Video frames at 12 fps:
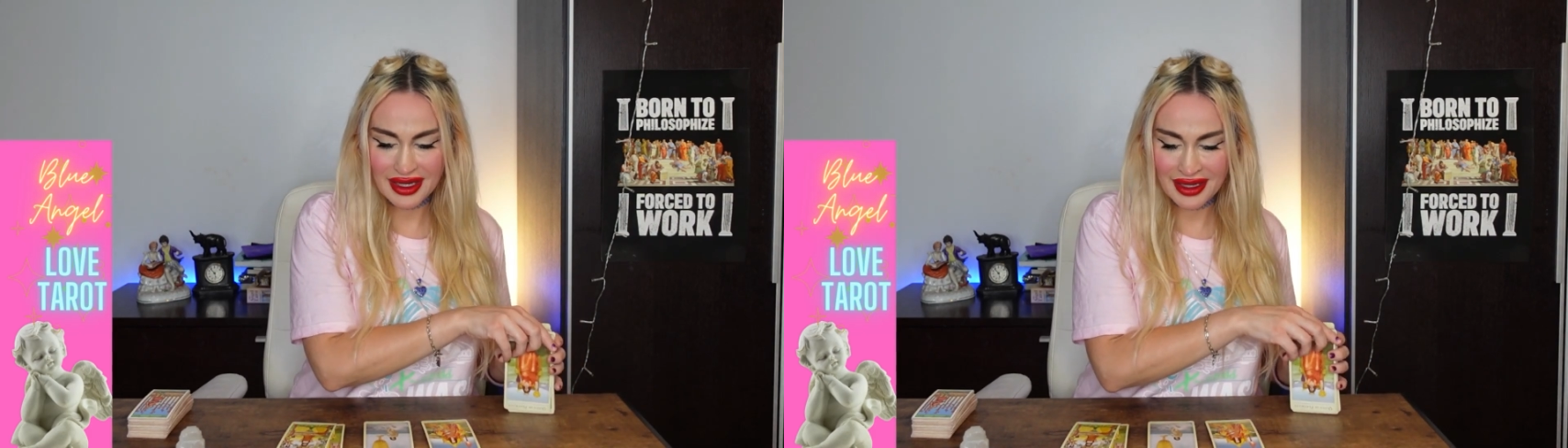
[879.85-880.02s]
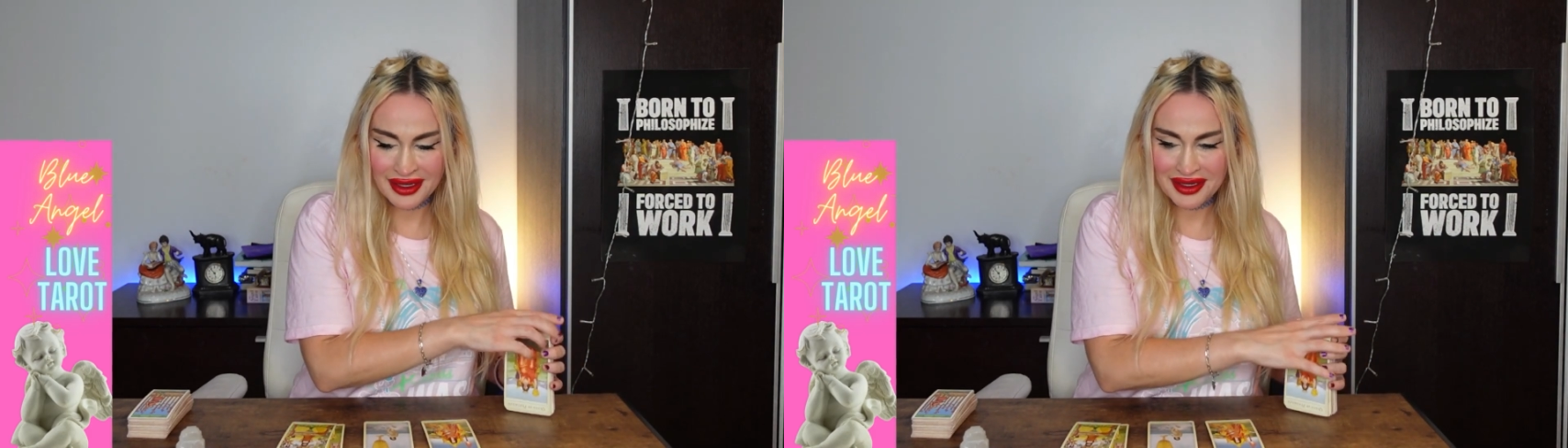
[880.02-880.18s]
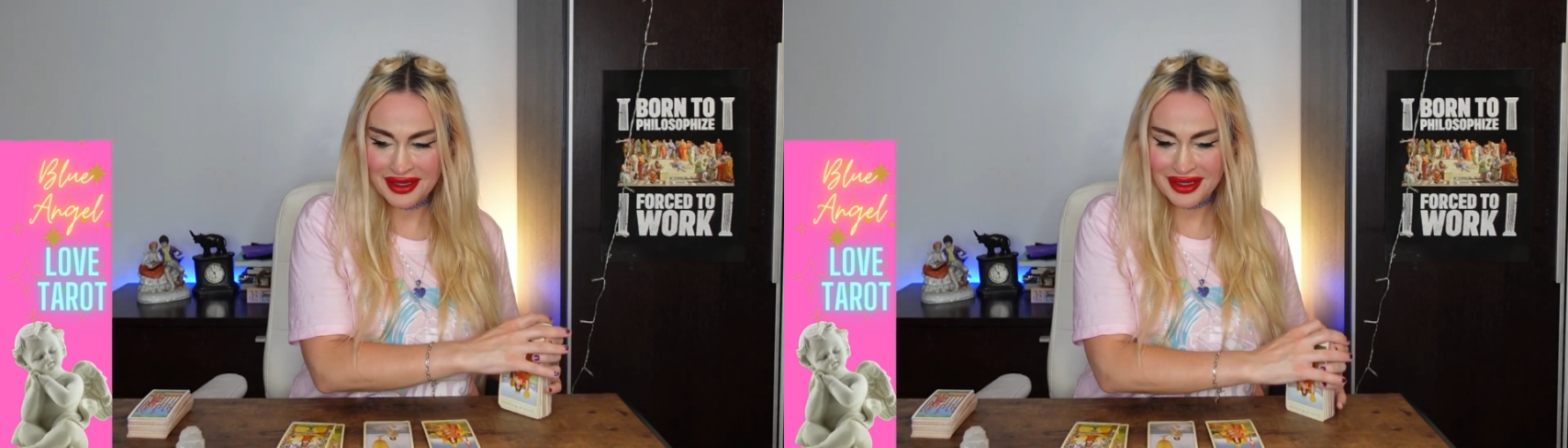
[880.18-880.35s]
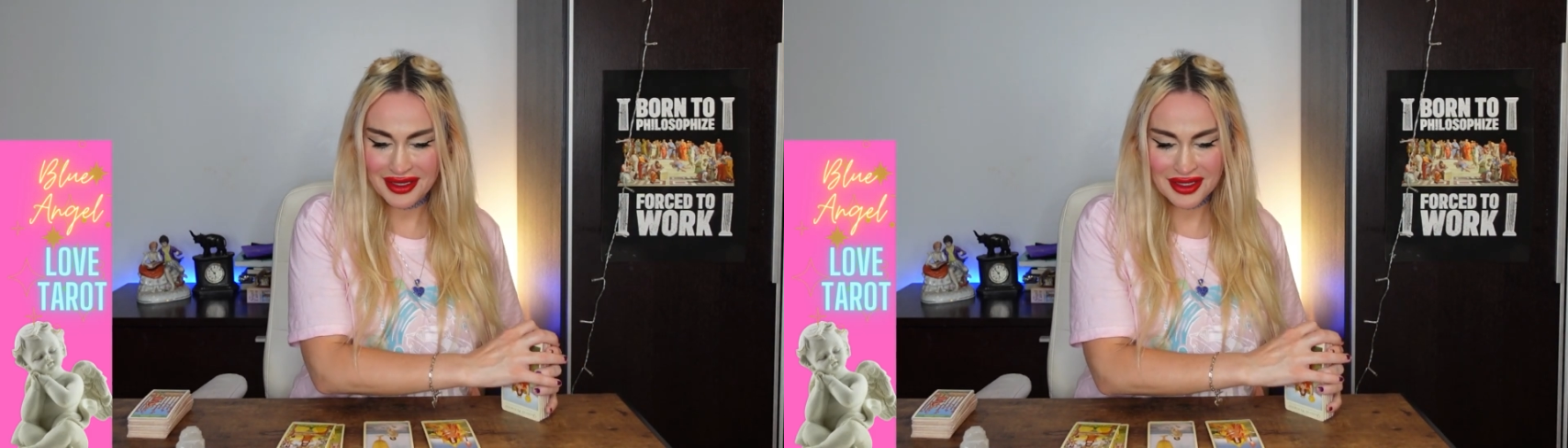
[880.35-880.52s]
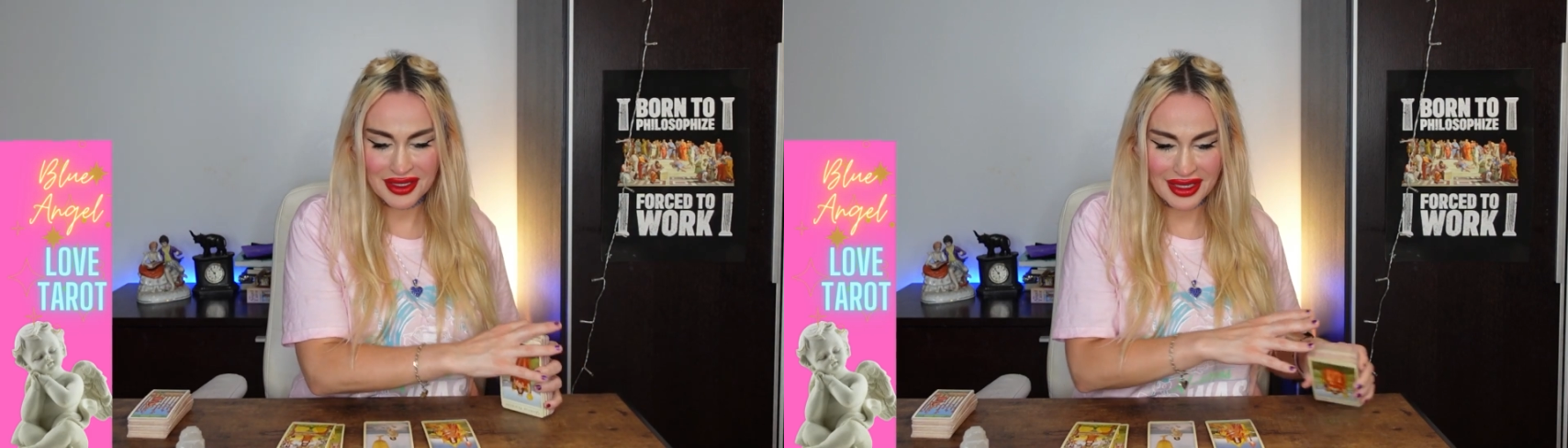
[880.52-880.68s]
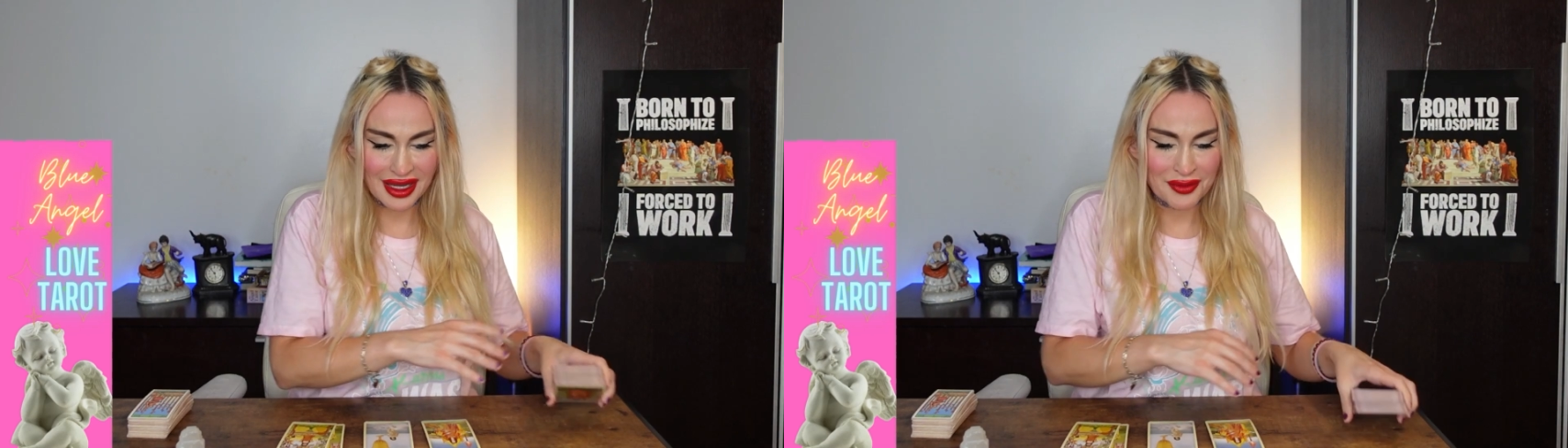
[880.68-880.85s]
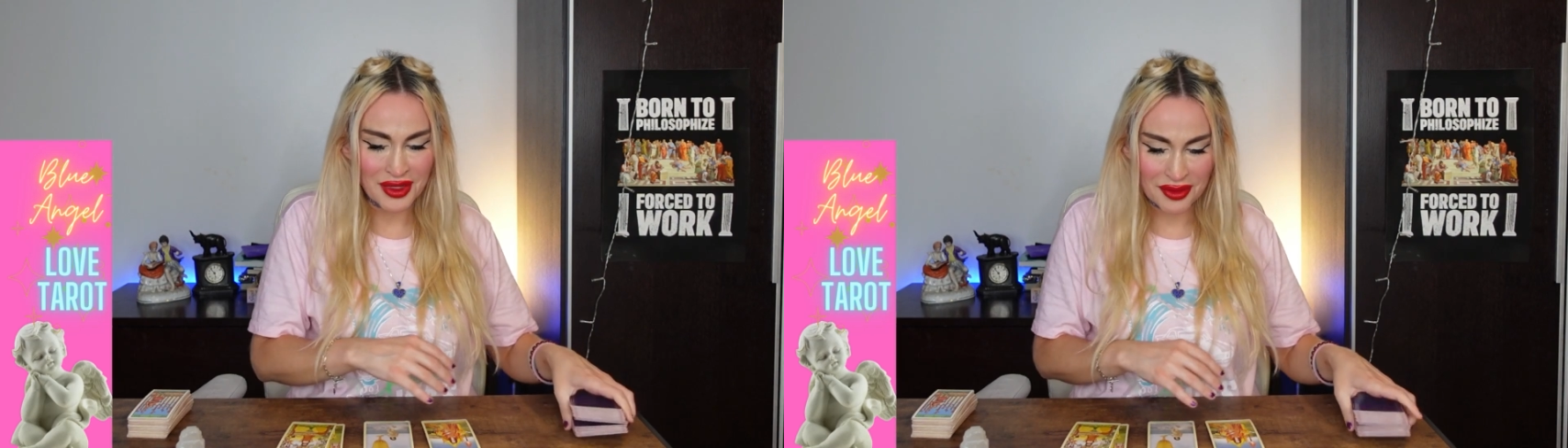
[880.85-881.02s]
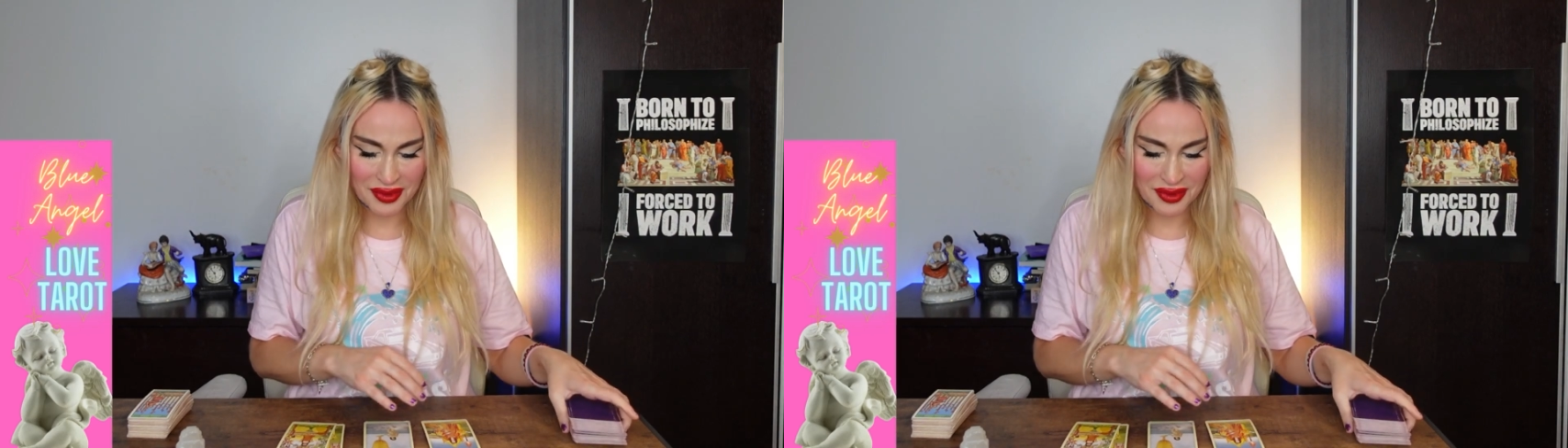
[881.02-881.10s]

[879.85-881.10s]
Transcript: I'm not